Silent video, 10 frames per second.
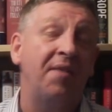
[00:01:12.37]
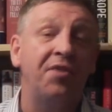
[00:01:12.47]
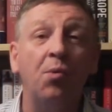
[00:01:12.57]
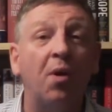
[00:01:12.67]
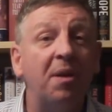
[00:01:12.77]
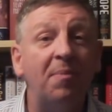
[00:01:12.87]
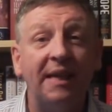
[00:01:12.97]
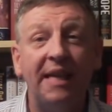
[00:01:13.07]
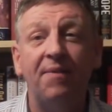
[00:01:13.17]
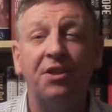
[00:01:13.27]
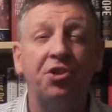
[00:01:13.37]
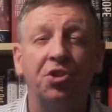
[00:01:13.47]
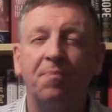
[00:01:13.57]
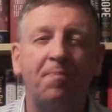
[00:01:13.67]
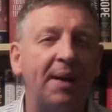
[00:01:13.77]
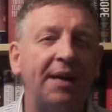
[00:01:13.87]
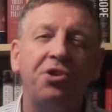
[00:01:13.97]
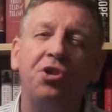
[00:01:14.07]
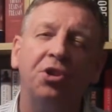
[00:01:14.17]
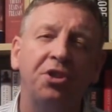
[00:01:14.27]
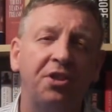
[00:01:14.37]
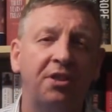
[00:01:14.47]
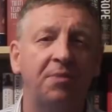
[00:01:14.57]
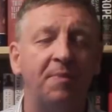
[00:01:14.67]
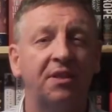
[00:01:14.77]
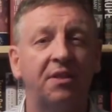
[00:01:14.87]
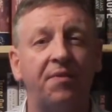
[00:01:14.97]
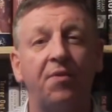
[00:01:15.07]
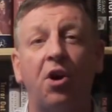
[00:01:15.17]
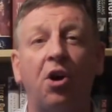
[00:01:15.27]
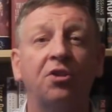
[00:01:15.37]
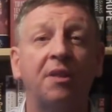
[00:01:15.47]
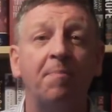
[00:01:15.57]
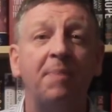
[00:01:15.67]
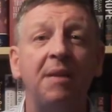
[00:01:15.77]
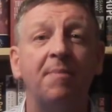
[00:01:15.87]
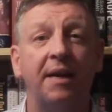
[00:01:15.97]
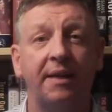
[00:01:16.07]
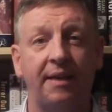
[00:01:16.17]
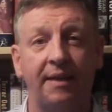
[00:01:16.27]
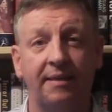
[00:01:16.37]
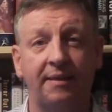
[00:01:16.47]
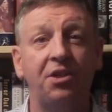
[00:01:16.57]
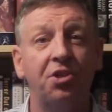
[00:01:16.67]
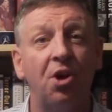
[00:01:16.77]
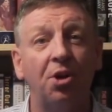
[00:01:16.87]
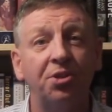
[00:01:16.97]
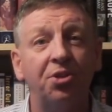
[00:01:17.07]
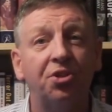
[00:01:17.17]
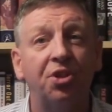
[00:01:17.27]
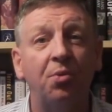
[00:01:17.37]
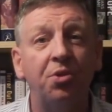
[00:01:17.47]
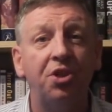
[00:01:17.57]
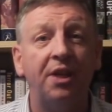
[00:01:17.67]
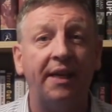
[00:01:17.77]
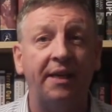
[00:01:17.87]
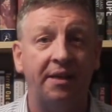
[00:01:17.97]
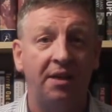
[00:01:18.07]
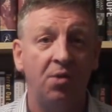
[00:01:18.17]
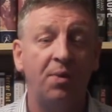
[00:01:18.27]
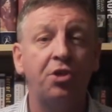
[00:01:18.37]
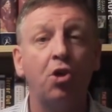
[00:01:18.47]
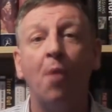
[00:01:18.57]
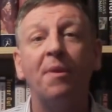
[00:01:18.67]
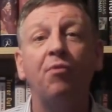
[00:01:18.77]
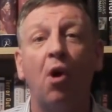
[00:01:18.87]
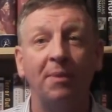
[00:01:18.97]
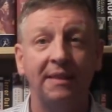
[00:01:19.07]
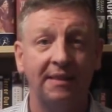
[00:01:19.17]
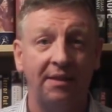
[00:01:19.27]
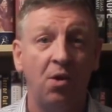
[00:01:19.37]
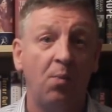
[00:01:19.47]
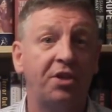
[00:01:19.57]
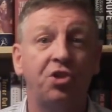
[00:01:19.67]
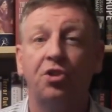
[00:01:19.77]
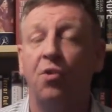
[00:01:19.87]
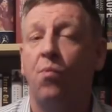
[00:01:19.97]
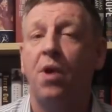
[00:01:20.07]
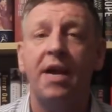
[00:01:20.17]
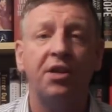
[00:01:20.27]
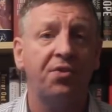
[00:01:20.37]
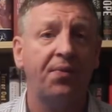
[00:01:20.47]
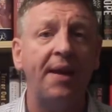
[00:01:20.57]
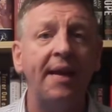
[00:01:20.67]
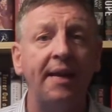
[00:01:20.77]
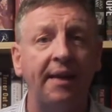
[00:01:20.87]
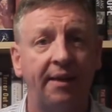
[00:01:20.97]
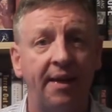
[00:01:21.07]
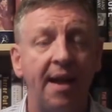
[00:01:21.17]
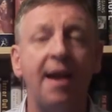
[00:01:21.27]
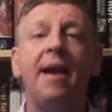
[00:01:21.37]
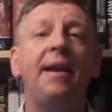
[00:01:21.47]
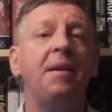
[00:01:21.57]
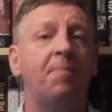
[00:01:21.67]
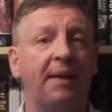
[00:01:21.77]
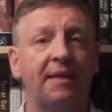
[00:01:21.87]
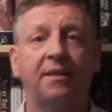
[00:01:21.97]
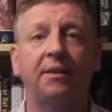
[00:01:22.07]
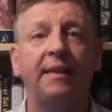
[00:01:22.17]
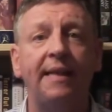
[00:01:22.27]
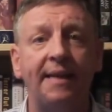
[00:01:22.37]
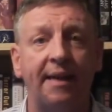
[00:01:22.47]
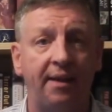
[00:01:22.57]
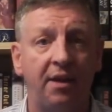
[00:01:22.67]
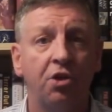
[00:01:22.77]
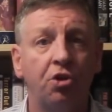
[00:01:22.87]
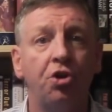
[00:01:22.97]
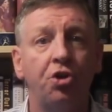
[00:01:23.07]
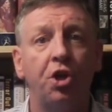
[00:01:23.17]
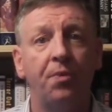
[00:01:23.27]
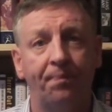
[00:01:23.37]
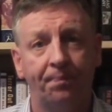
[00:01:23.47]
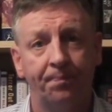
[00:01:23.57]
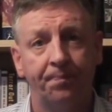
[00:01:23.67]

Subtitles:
if you want to believe it's just bad choices, Mr. Farage, then be my guest. He starts associating with Tommy Robinson, which is the worst thing any political leader could do.